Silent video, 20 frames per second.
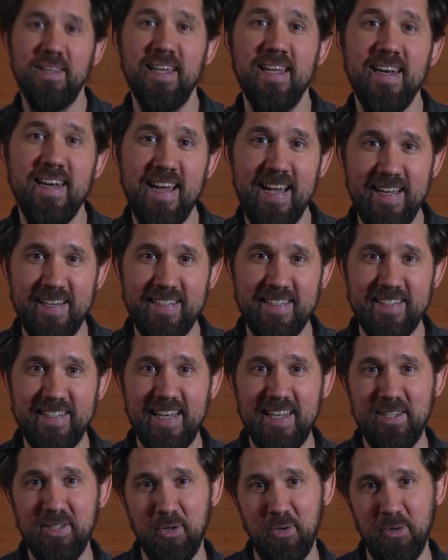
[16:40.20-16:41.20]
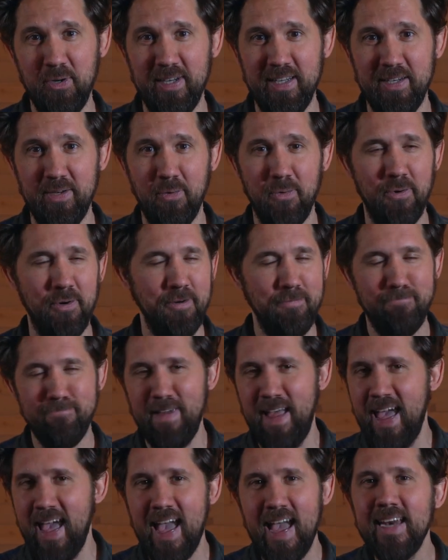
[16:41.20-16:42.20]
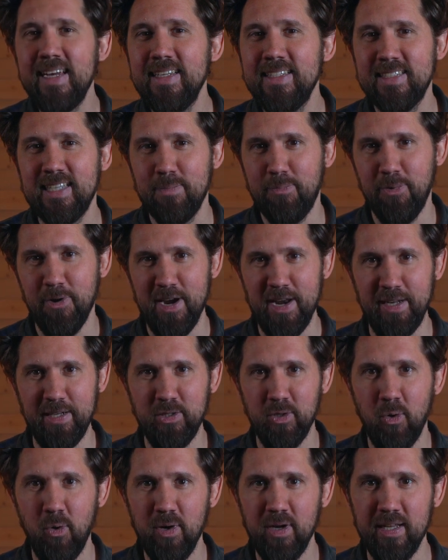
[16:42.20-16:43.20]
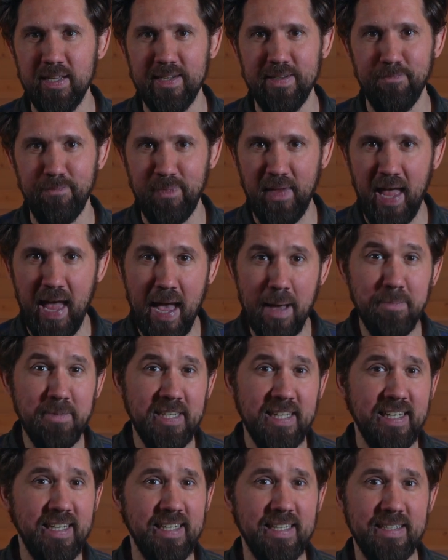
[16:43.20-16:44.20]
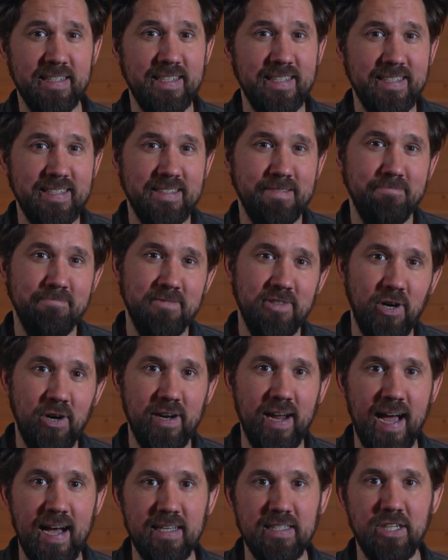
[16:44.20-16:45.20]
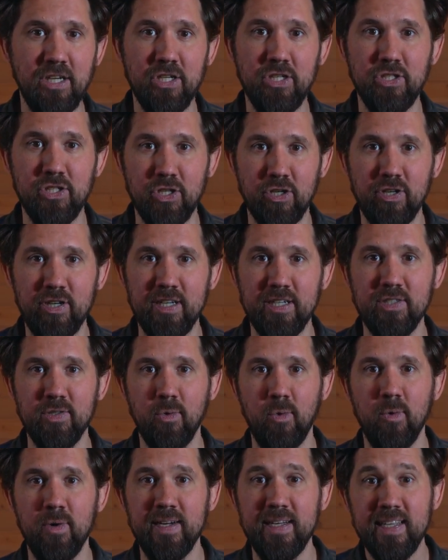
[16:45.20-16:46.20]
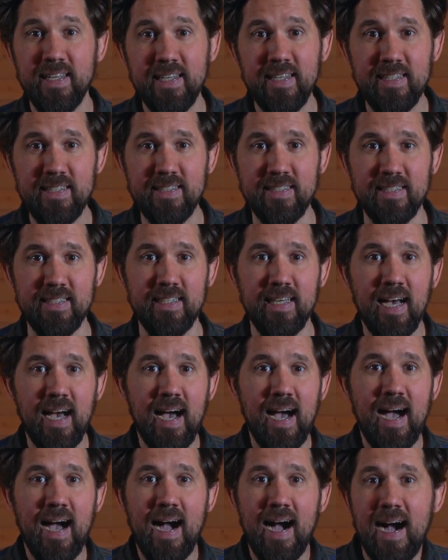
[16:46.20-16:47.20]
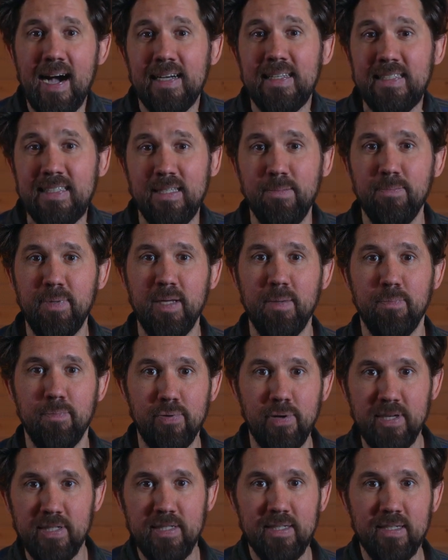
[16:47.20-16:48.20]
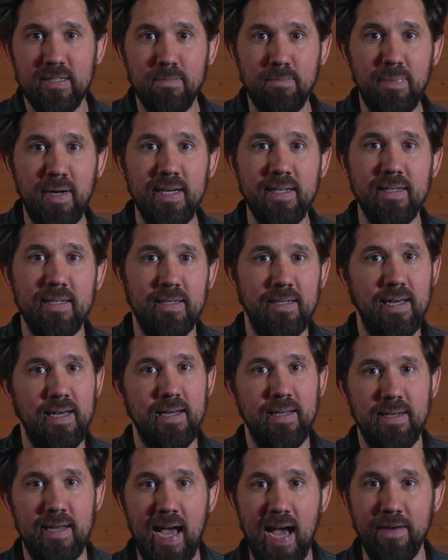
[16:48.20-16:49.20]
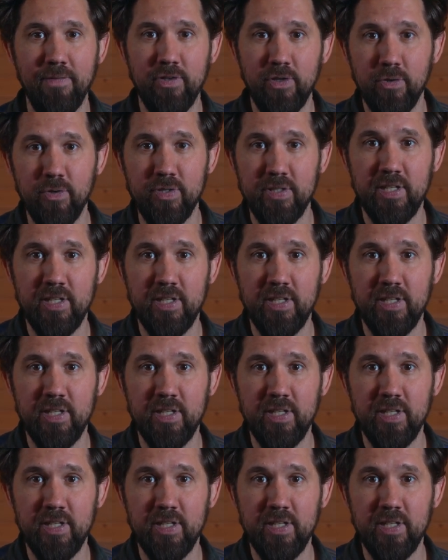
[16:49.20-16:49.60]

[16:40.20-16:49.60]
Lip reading: a Nature's Head toilet, or any separating toilet, emptying it is not as luxurious or easy as simply pressing a button and having your